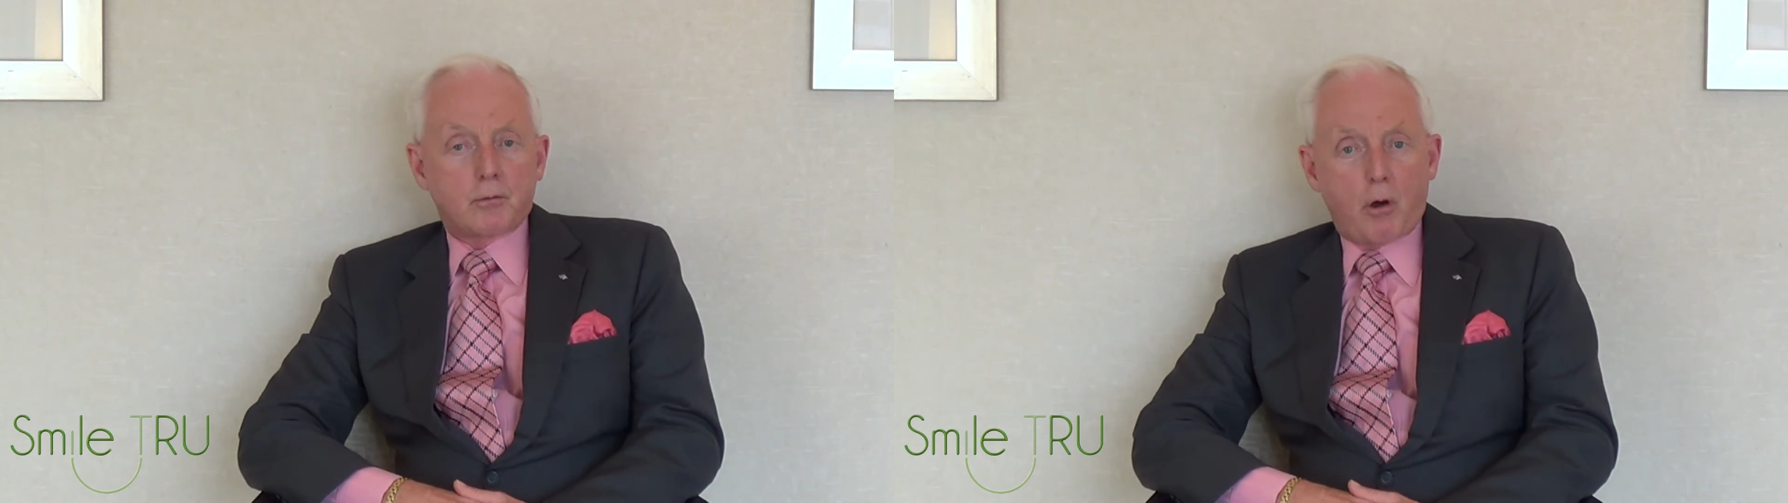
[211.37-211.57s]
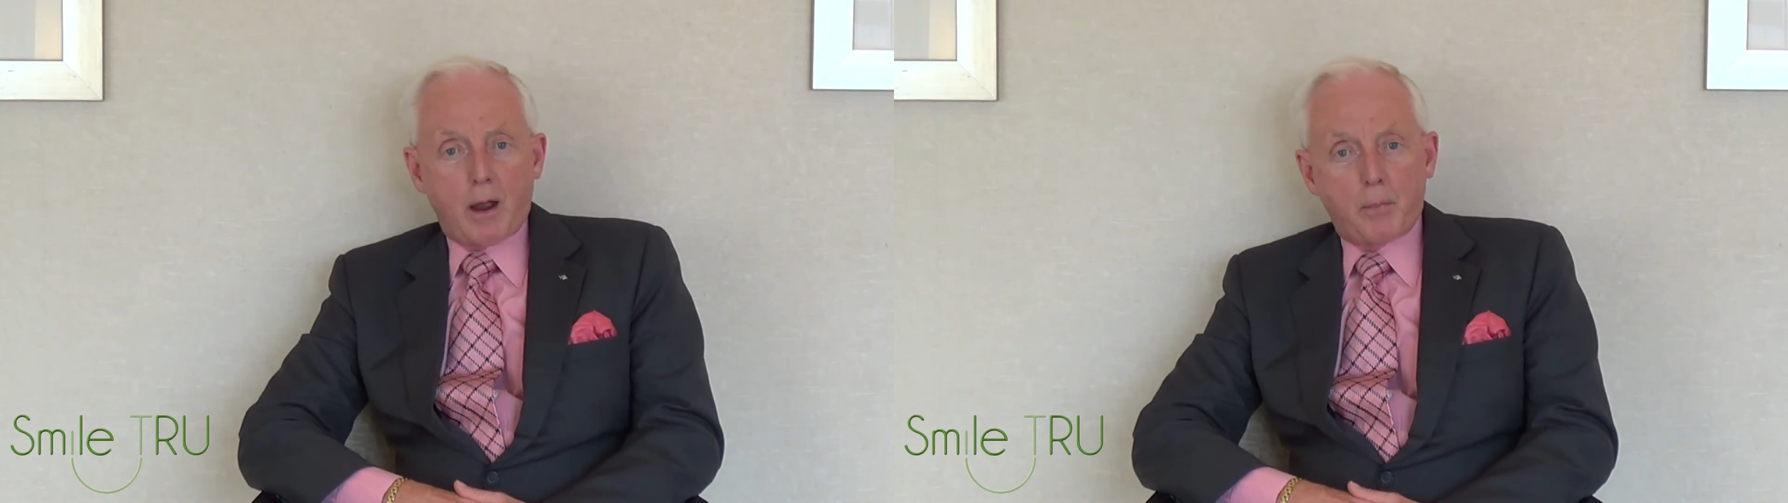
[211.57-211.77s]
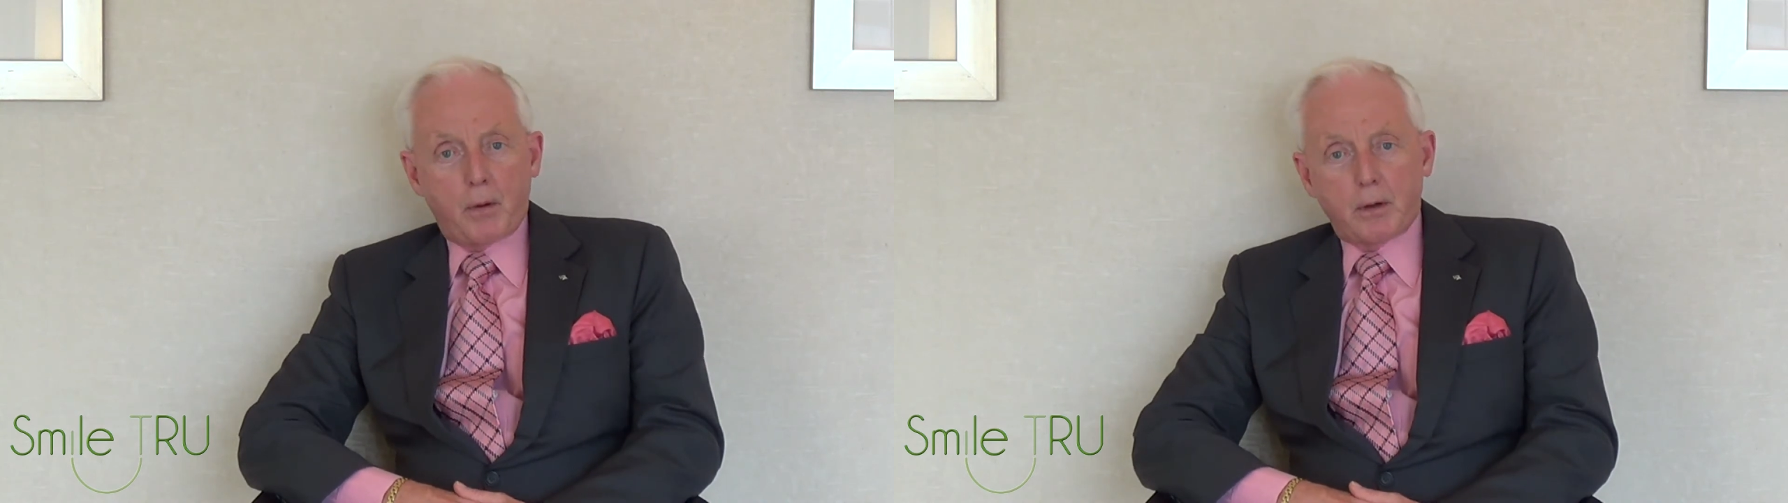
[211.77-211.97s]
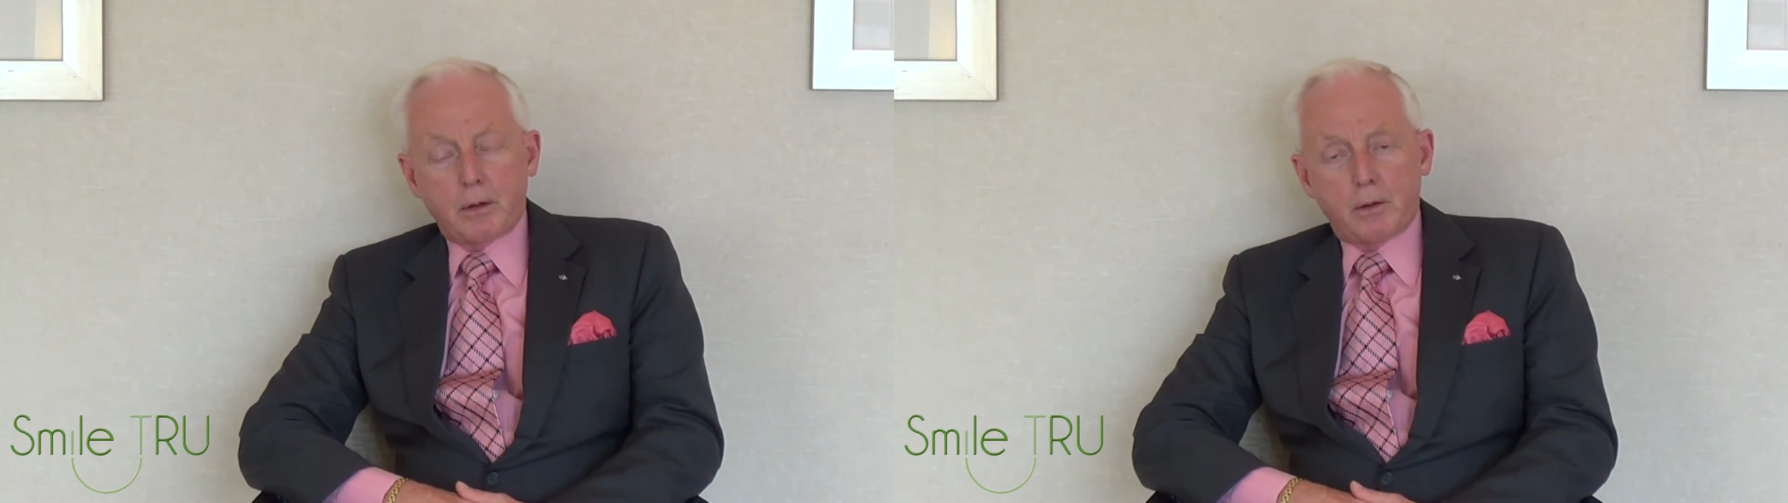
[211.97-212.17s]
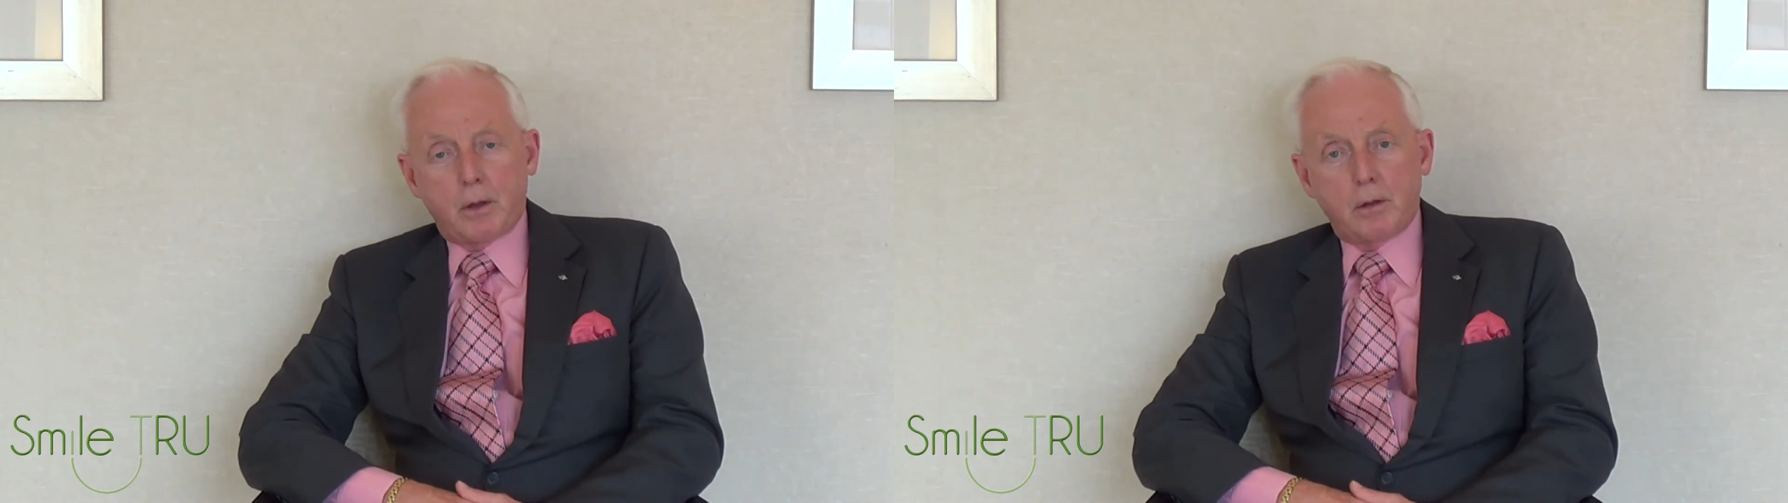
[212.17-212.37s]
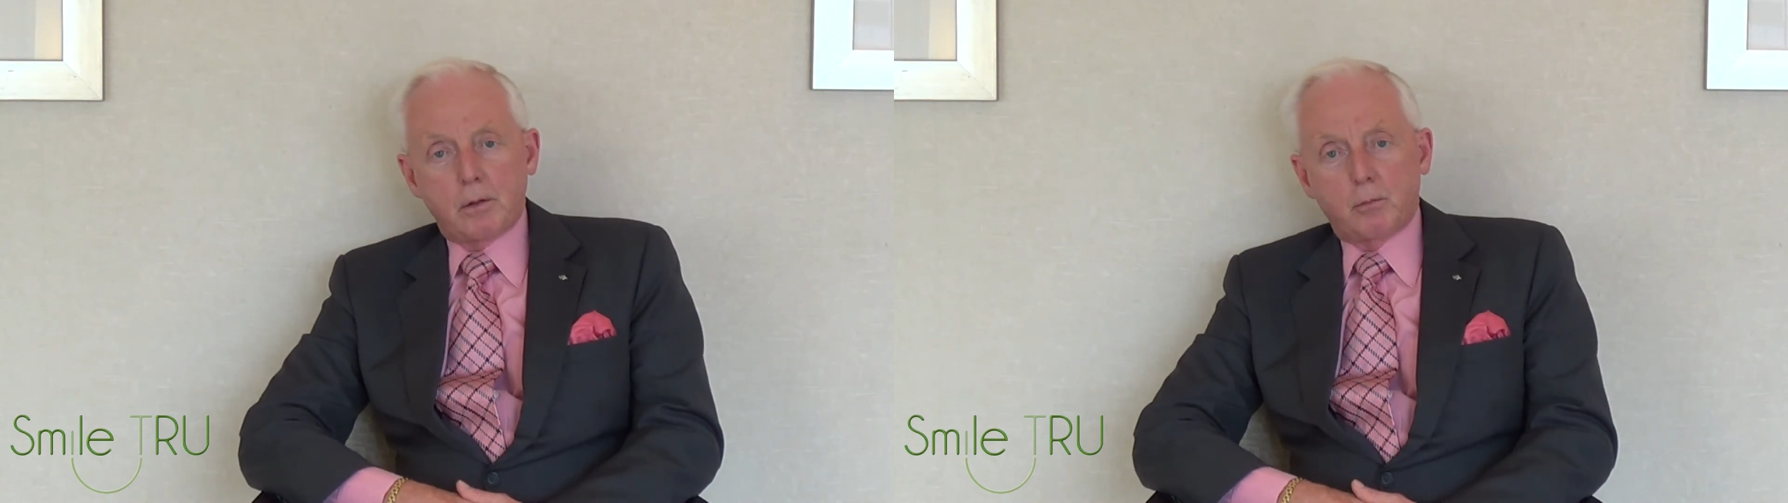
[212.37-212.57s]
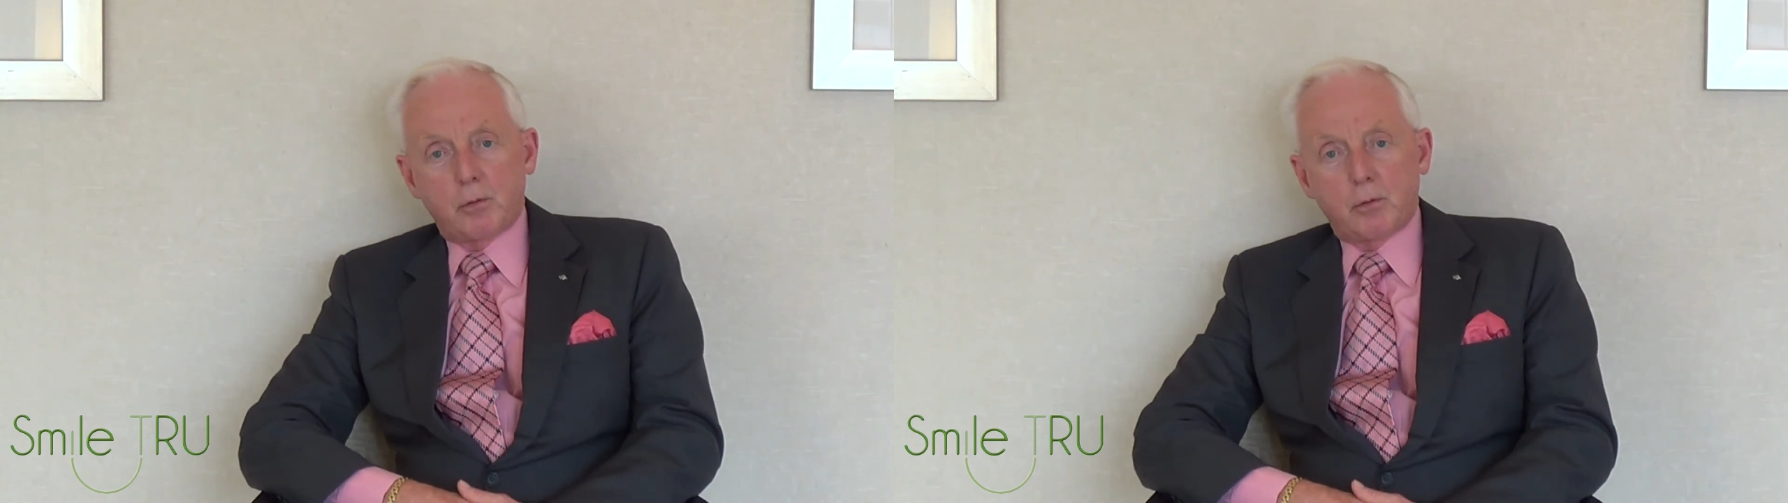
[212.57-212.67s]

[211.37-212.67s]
tripoding a case